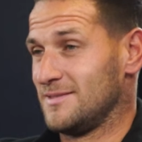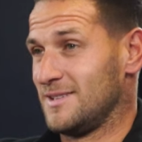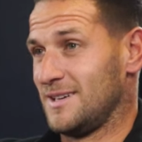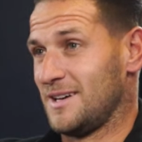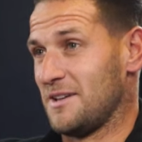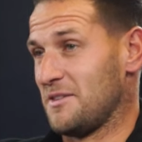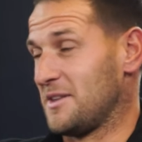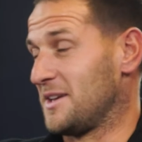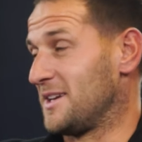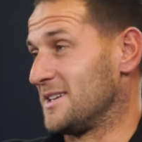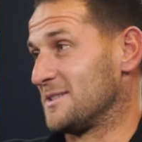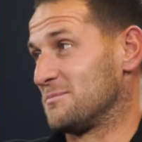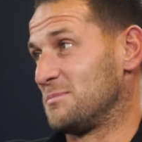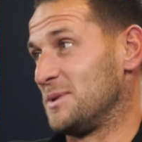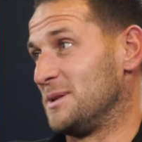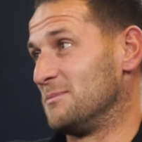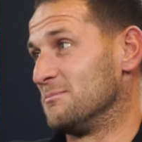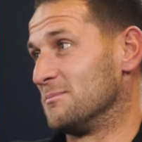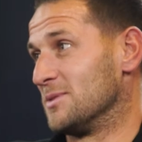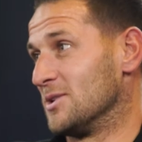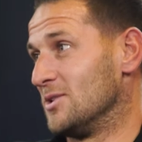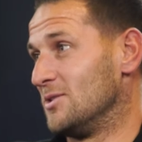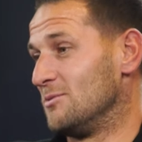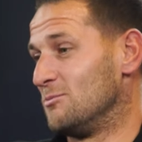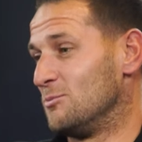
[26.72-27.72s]
I think it's been
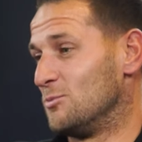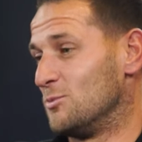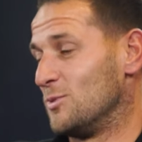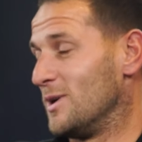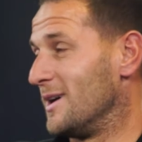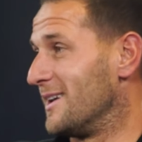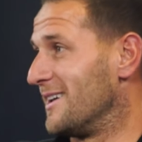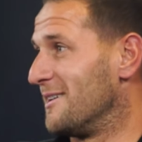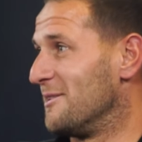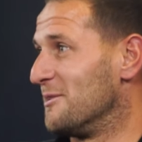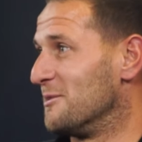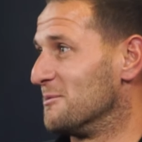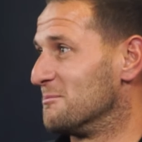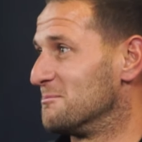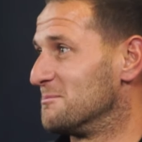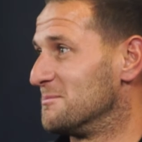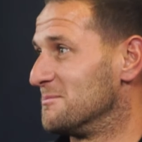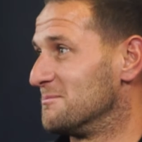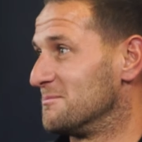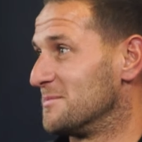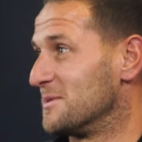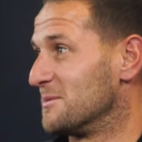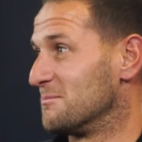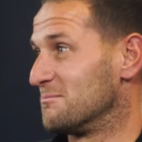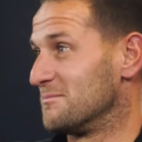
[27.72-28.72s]
blown well out of
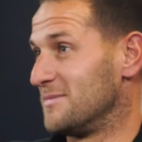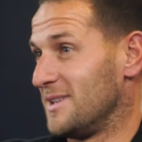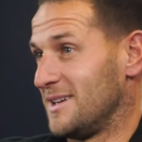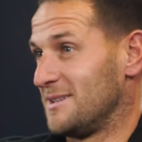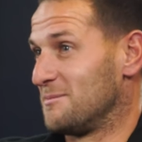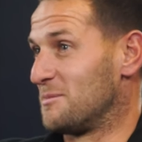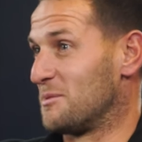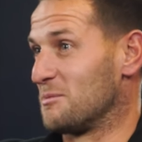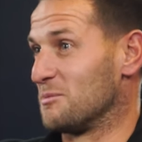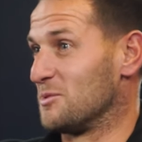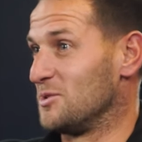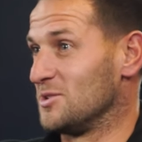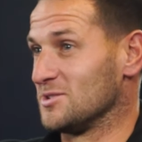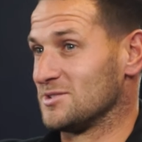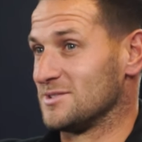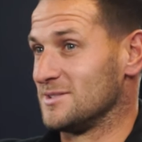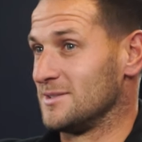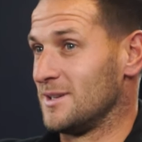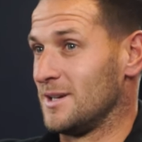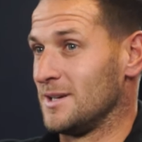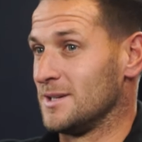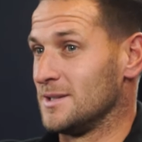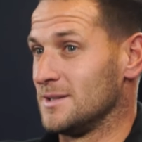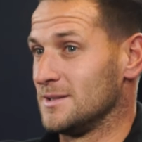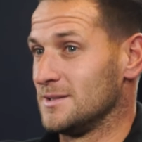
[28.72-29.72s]
like proportion.
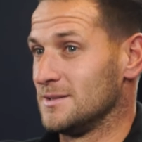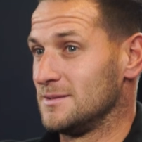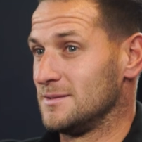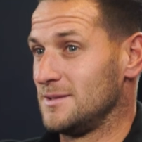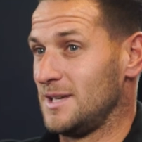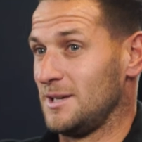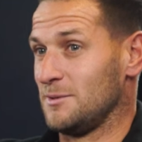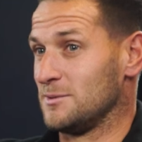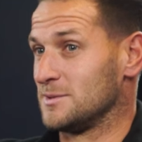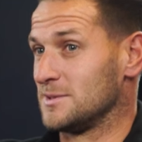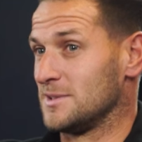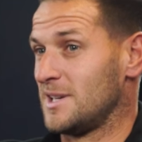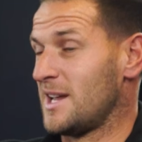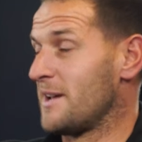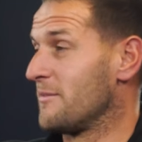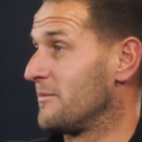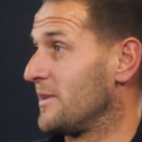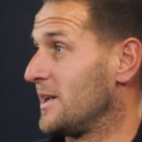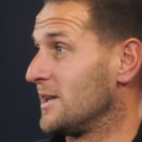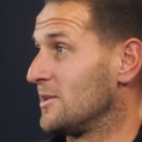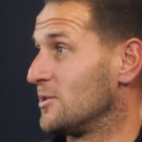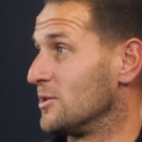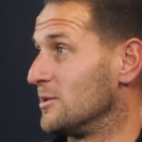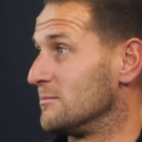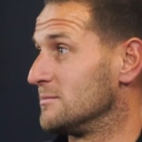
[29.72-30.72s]
Like it was an F
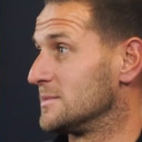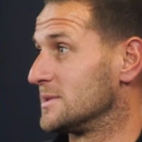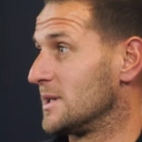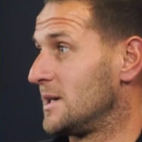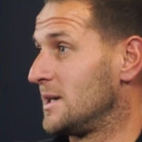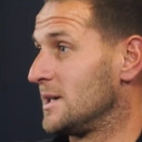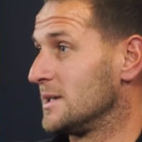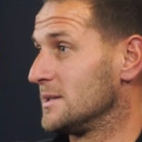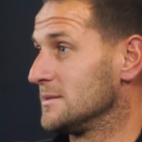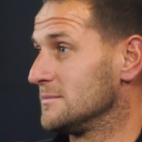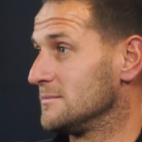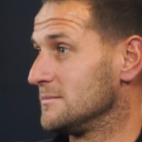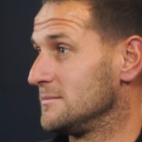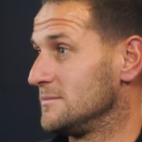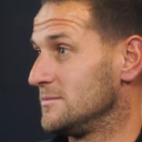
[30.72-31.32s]
A Cup tie